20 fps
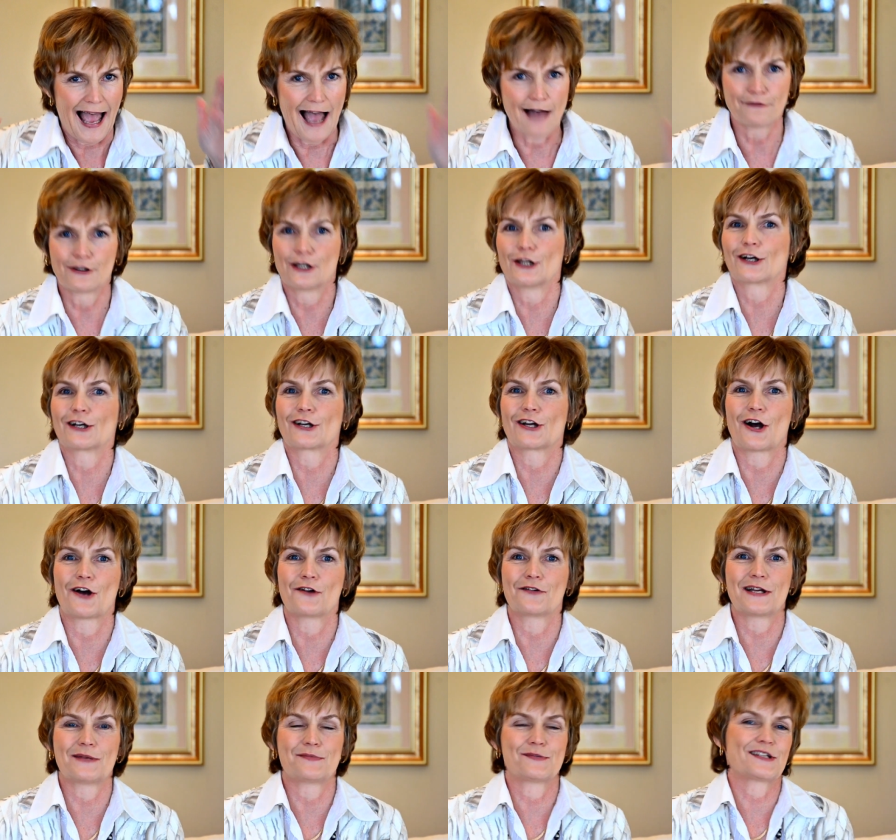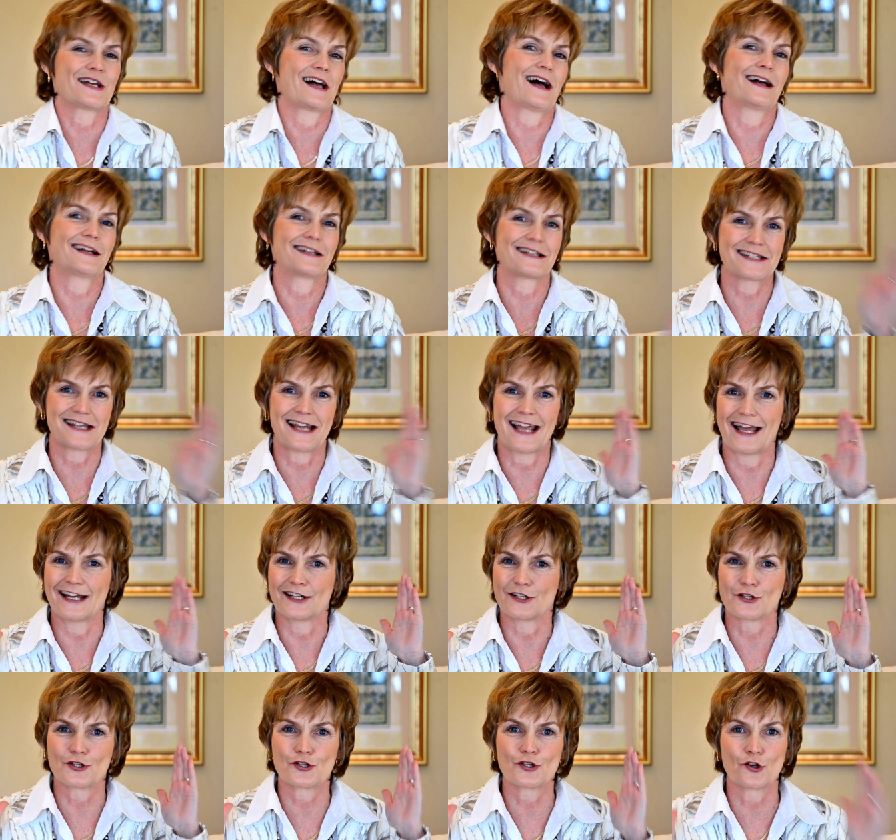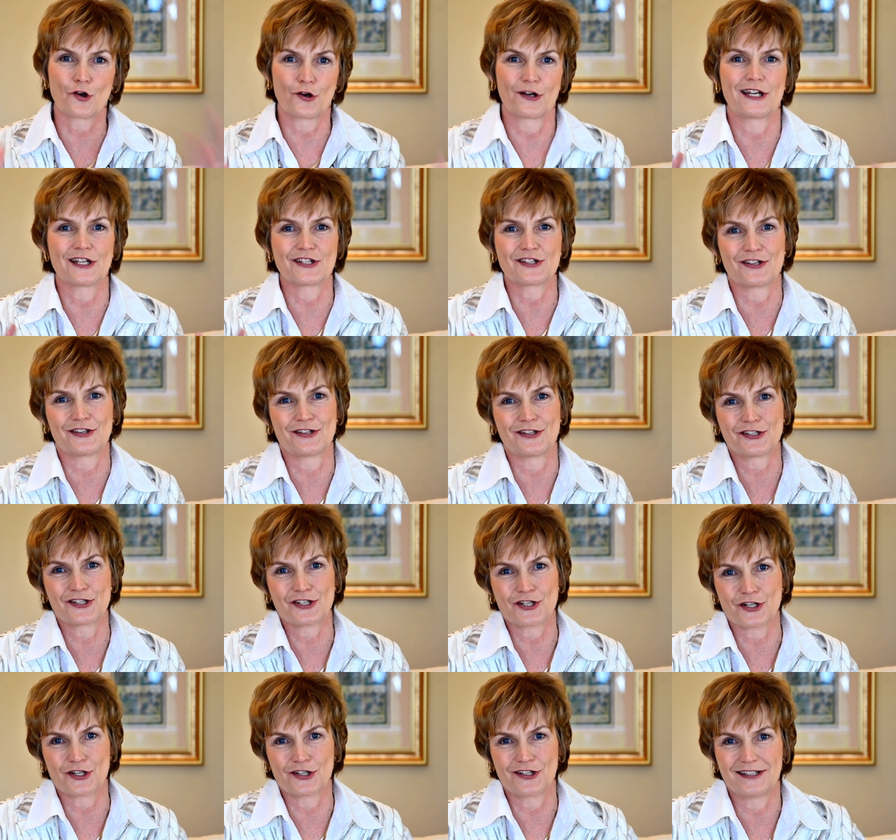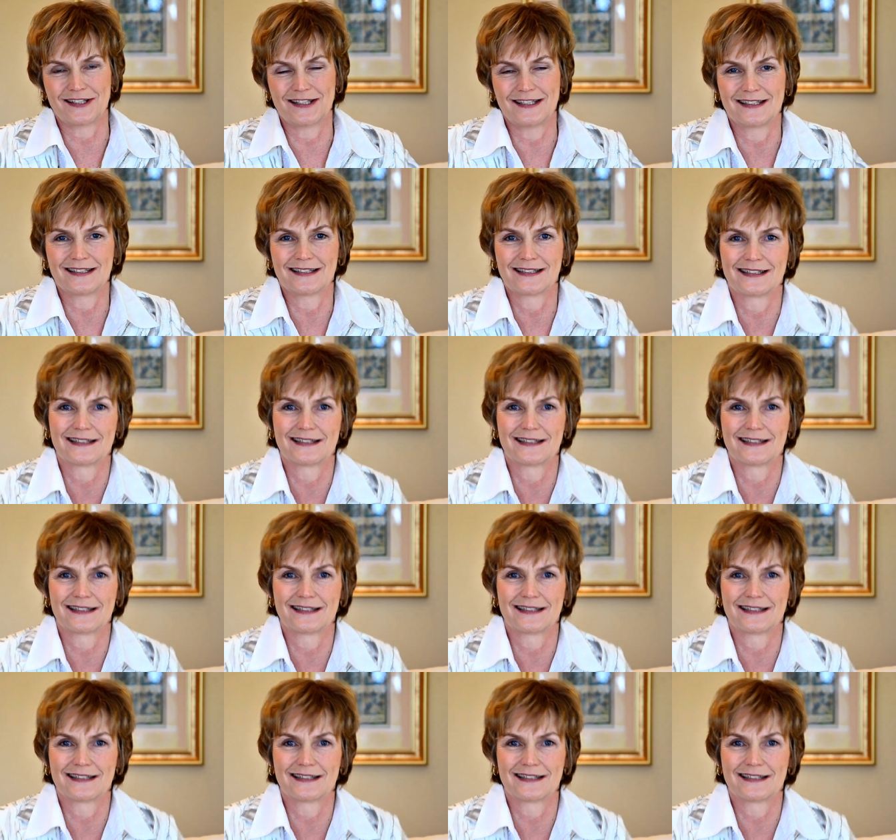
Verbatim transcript: Have a look at our website and join us on this journey.